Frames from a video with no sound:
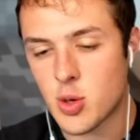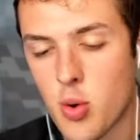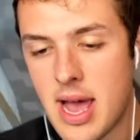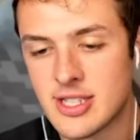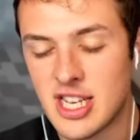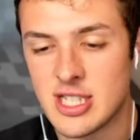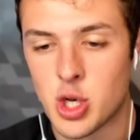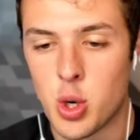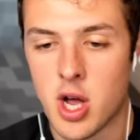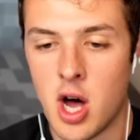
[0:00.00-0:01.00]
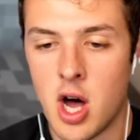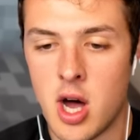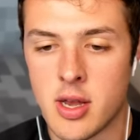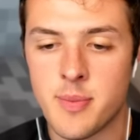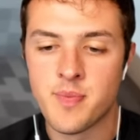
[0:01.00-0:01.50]
Rexy's too
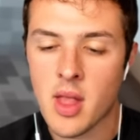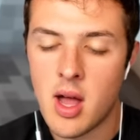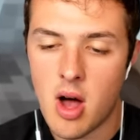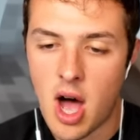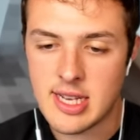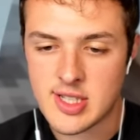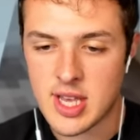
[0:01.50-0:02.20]
good. Ice